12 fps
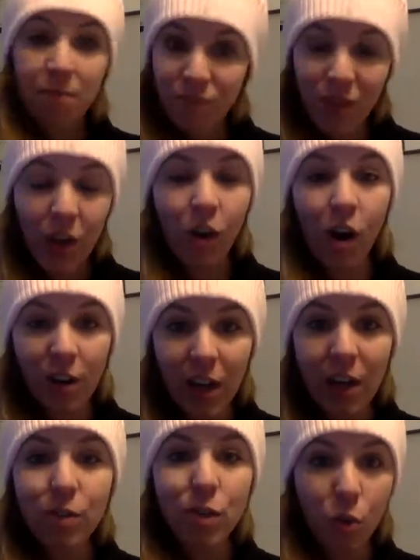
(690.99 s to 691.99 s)
There are
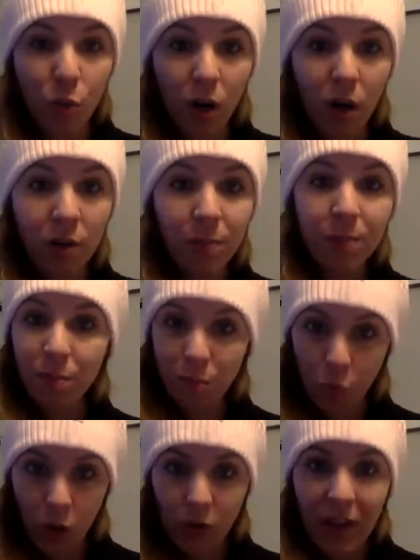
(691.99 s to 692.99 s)
kiddos who are
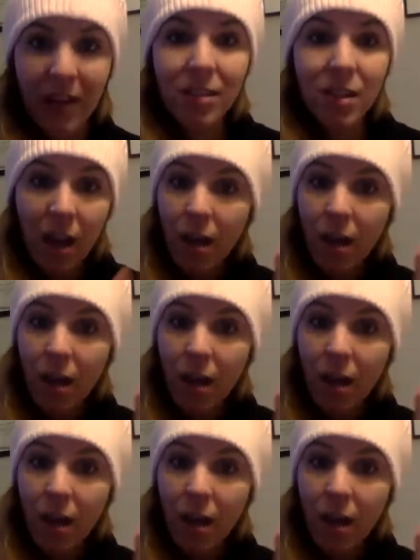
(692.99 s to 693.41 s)
more advanced